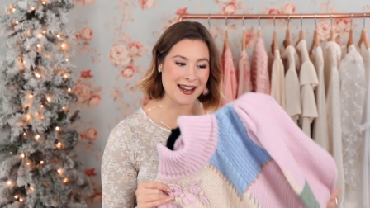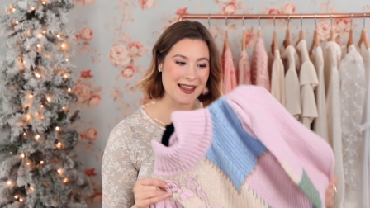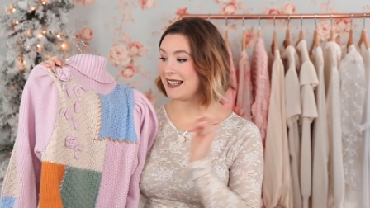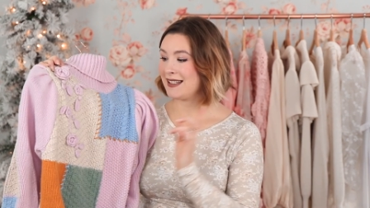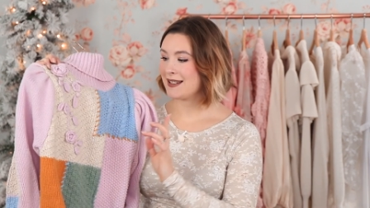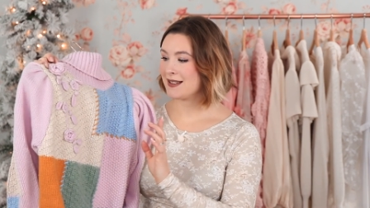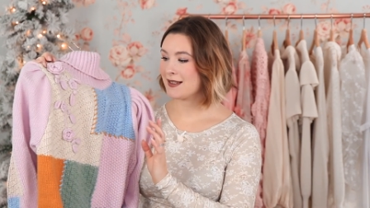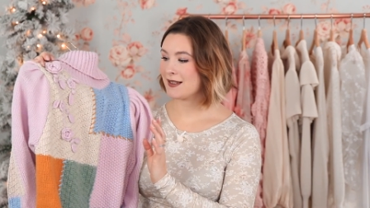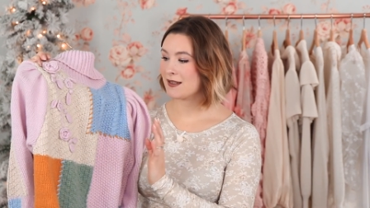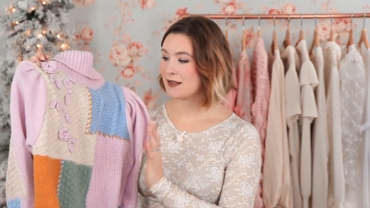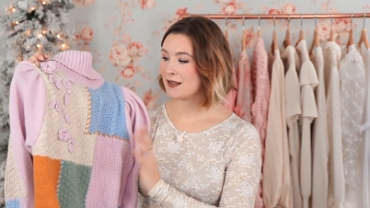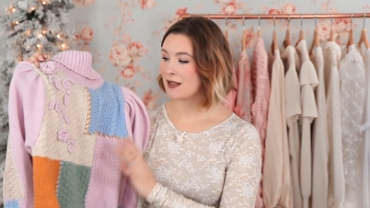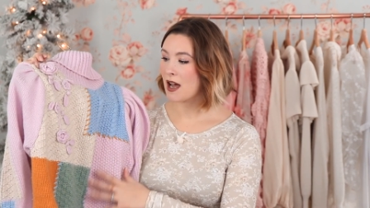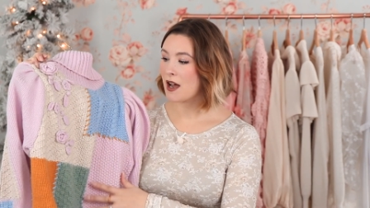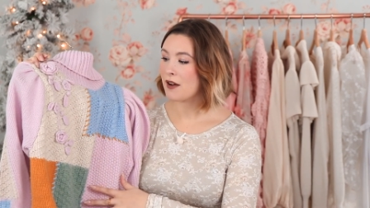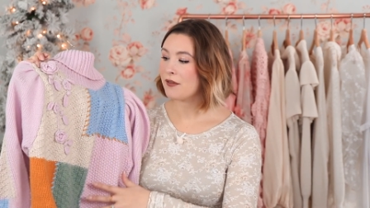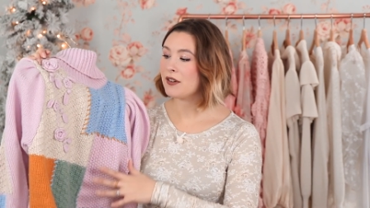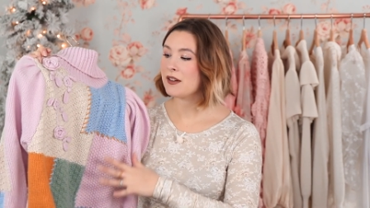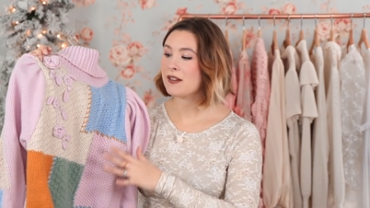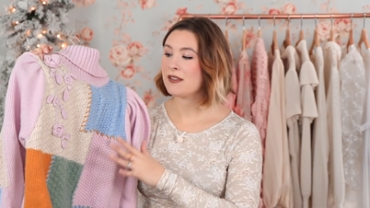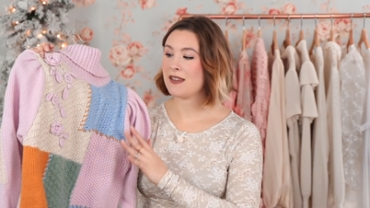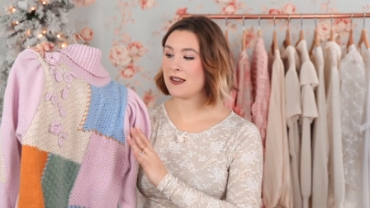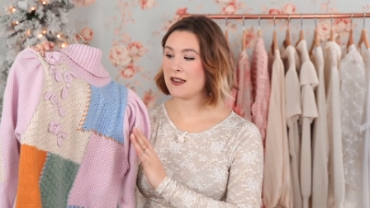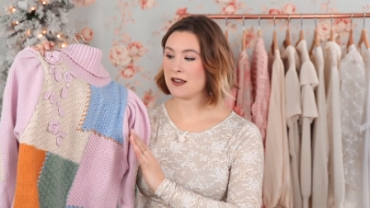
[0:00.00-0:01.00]
I
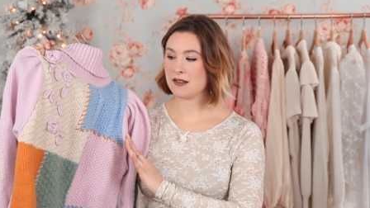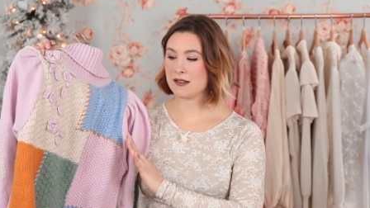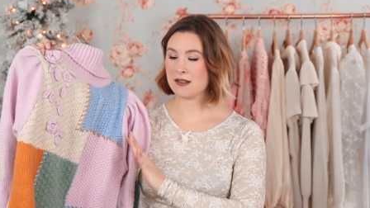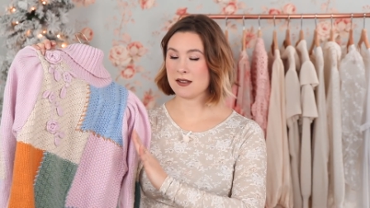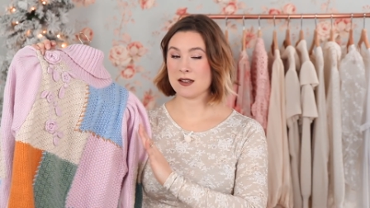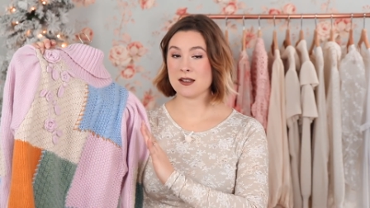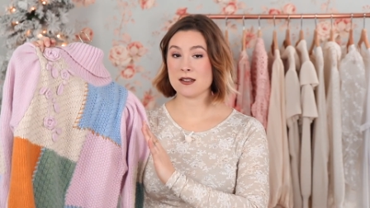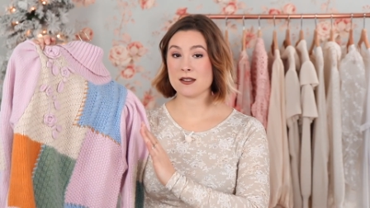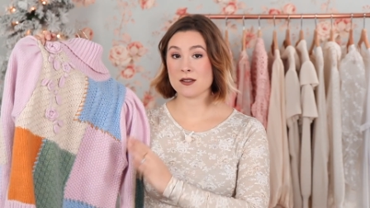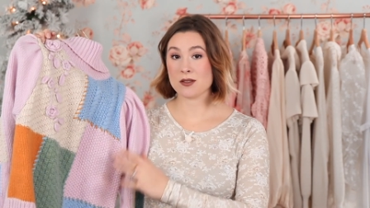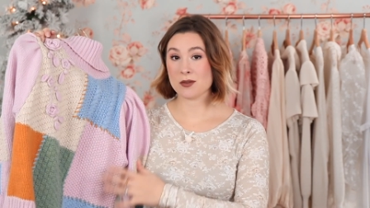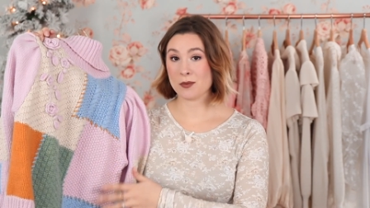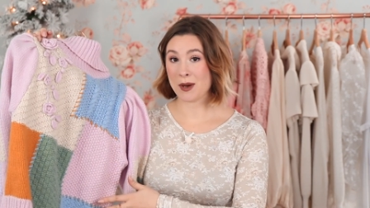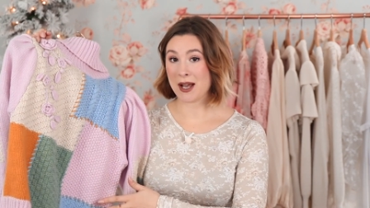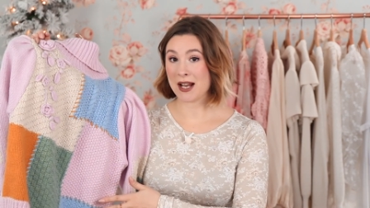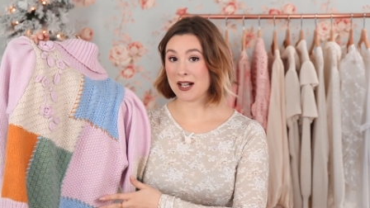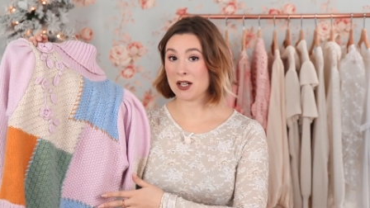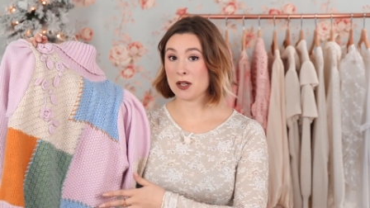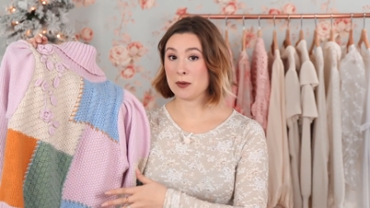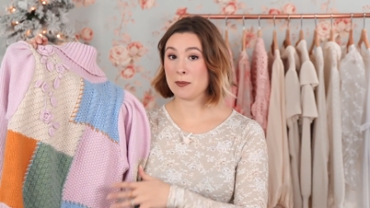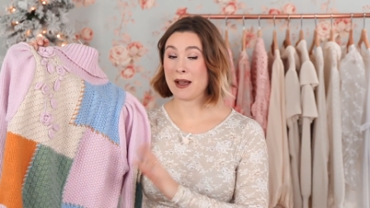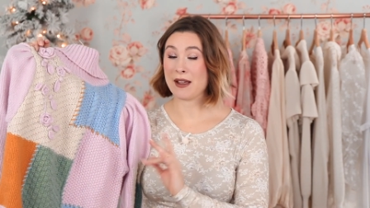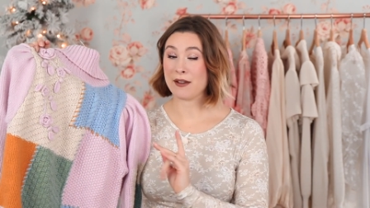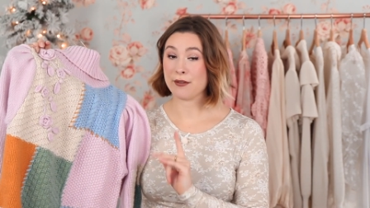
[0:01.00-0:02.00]
discovered this
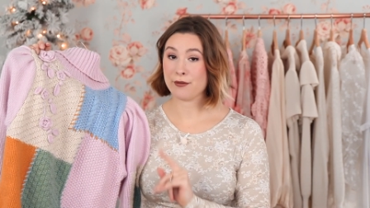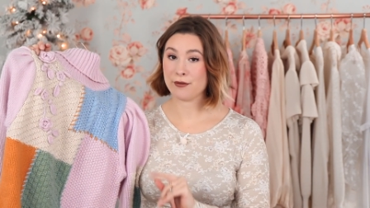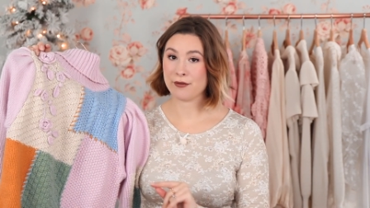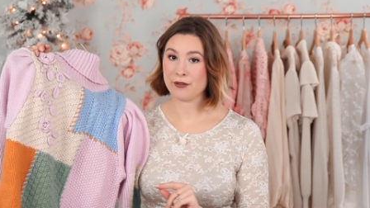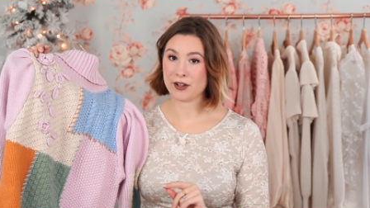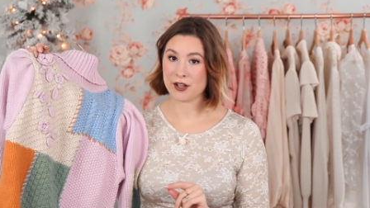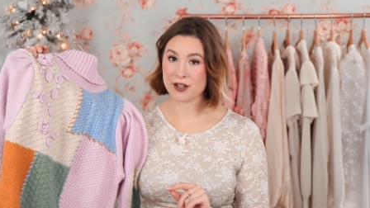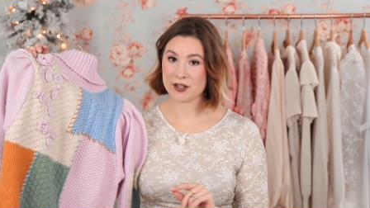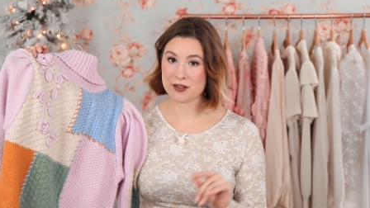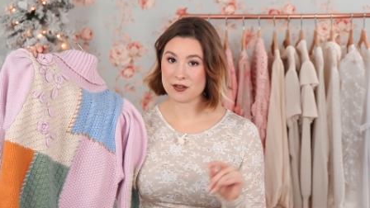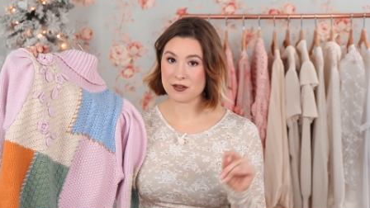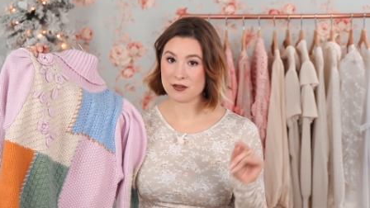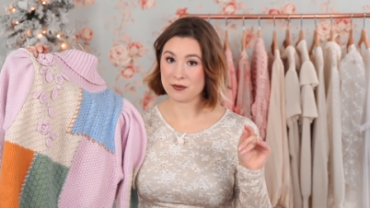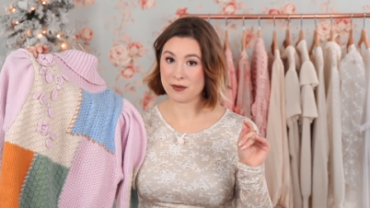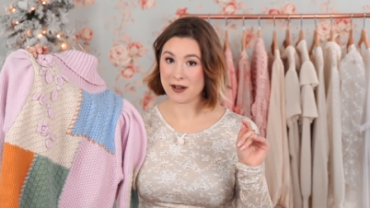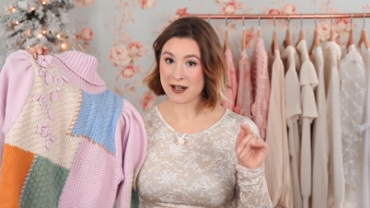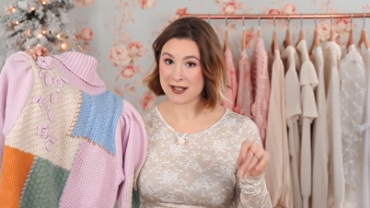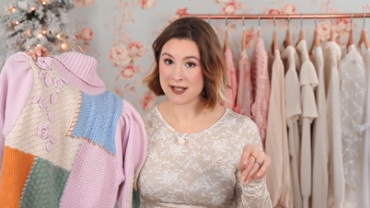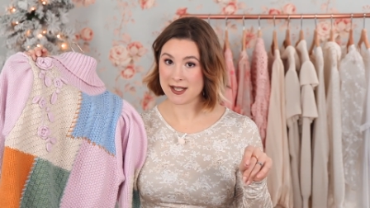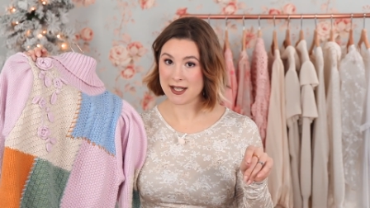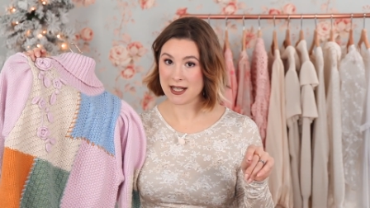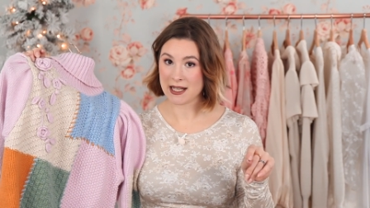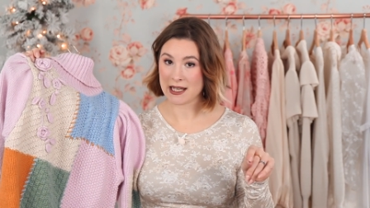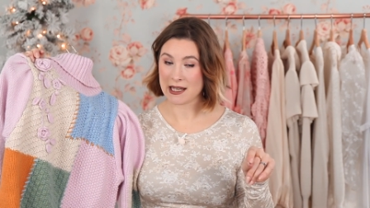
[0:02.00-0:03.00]
sweater by first
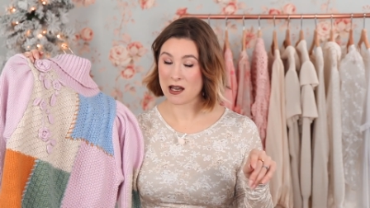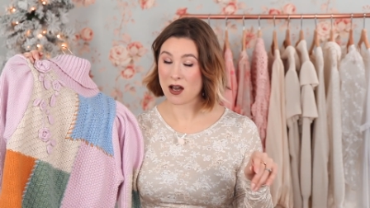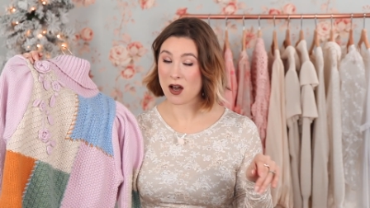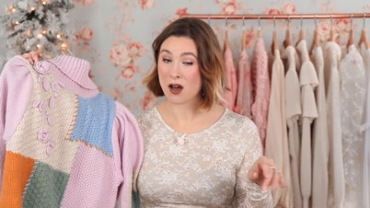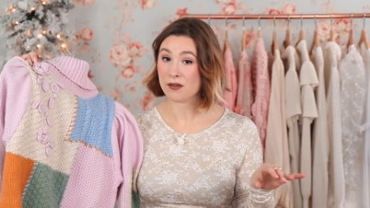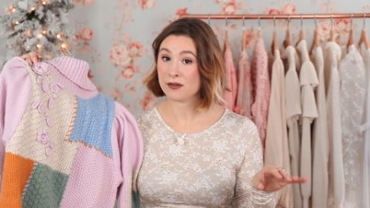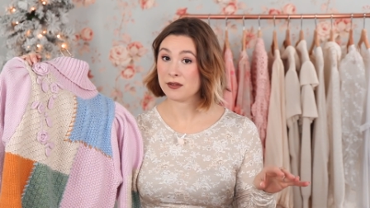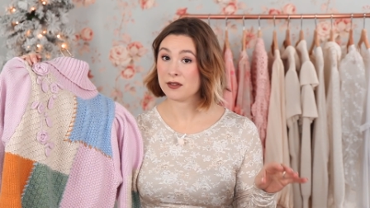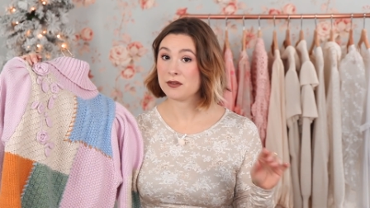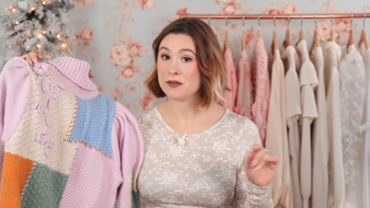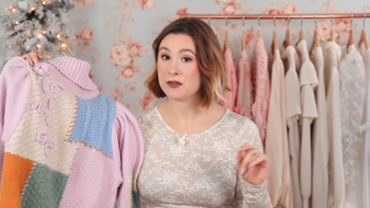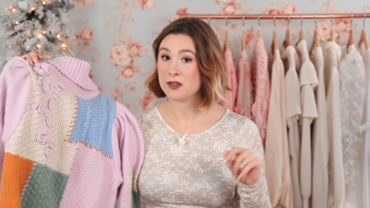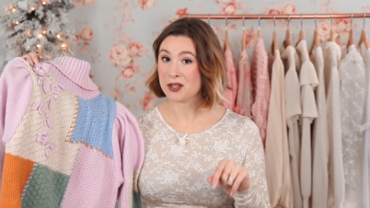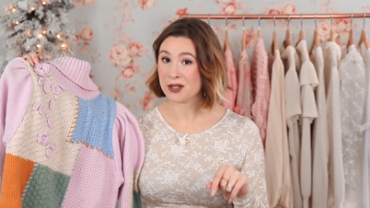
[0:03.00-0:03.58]
renting it off of